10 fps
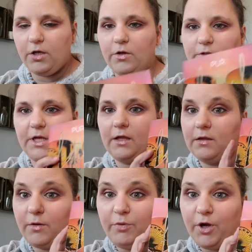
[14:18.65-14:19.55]

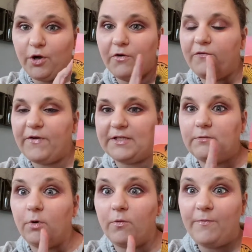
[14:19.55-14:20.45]
using the Pure
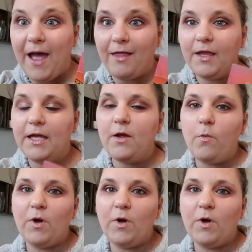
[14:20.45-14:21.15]
Festival palette.